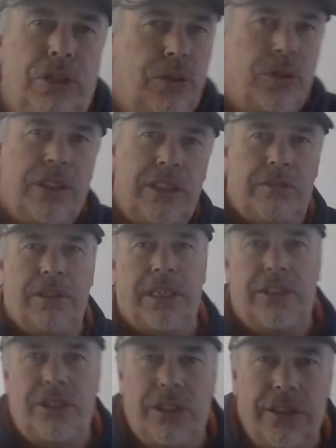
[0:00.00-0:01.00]
reel gear
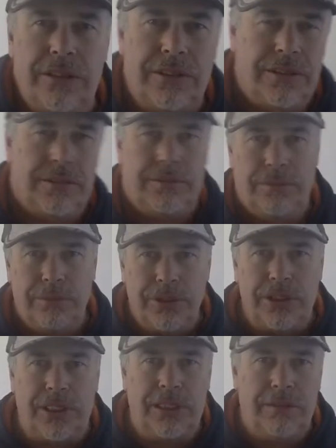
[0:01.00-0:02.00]
ratios.
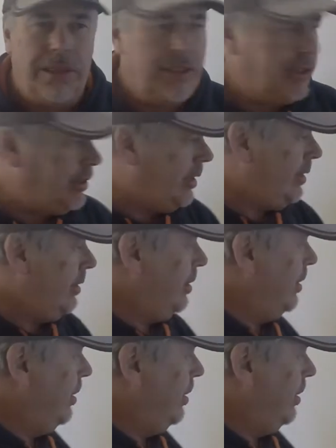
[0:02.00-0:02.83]
What's a gear ratio?